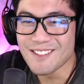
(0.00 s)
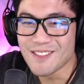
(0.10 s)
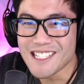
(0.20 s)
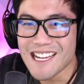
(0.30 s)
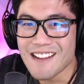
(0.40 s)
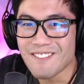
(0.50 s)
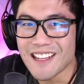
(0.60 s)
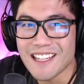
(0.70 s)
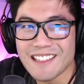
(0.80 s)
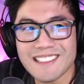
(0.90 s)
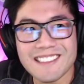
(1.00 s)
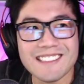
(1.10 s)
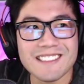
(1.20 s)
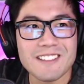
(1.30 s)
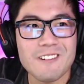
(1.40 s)
much hate, man.
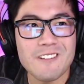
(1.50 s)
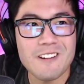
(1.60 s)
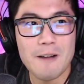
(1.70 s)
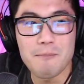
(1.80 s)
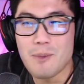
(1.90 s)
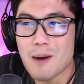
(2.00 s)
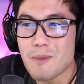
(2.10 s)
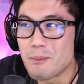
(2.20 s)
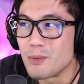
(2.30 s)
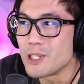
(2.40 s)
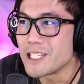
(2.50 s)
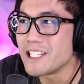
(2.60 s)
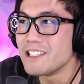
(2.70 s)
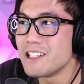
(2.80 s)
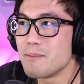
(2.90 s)
I'm I'm a
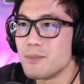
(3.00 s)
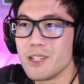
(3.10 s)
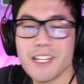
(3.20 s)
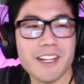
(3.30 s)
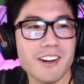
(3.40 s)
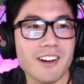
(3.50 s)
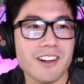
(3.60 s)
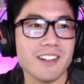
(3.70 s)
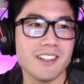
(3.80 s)
bully. I'm bullying her.